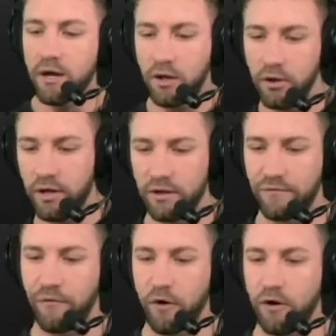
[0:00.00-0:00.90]
Clelin
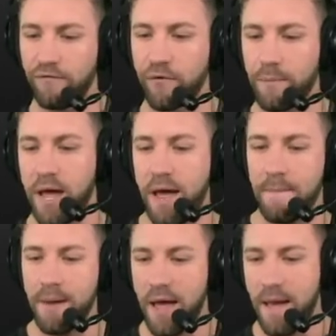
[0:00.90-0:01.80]
Ferrell from
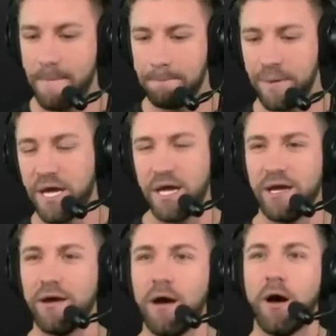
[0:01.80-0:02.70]

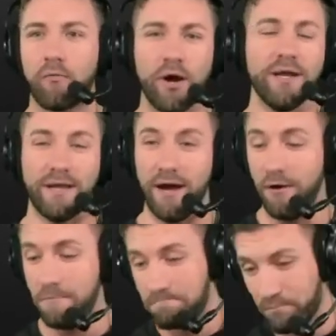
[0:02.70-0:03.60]
MMB. Right
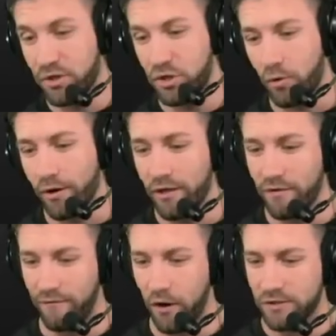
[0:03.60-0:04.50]
now, majority of the
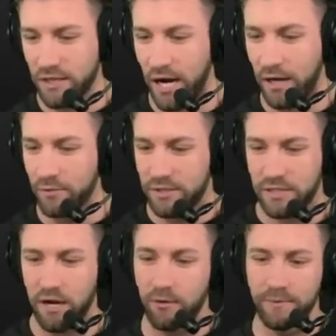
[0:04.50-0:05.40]
votes, I would
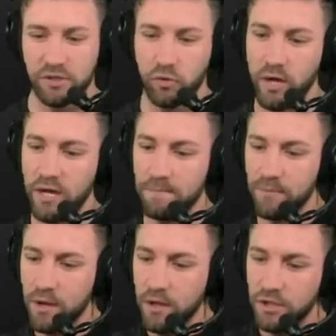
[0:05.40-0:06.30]
say, are between
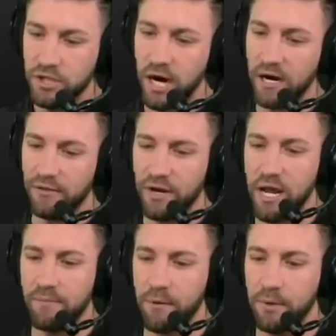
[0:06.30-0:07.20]
Jonathan
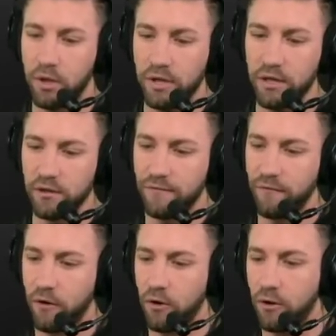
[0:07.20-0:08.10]
Abram, Clelin
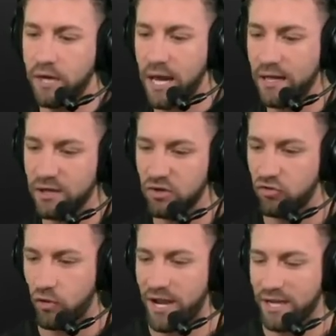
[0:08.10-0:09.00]
Ferrell, Kenyon
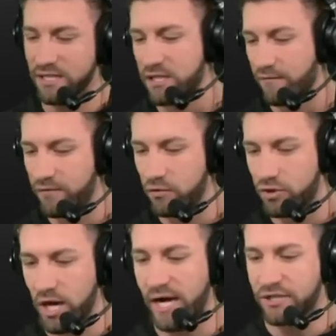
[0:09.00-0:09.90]
Drake. I see a few
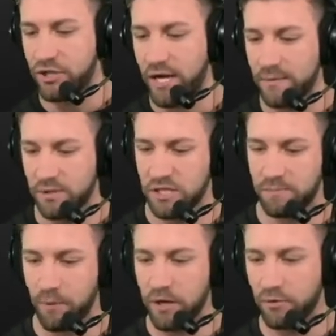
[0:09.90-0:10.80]
Josh Jacobs is
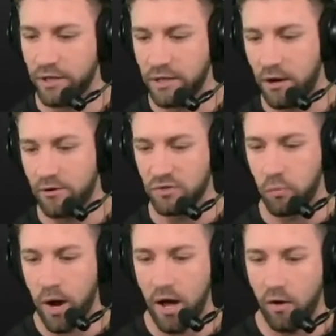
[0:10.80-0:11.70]
sprinkled in there as
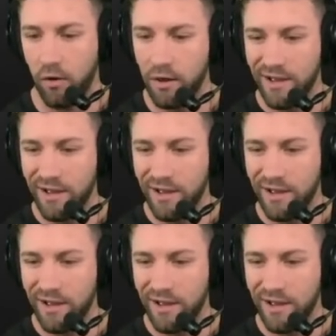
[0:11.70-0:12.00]
well.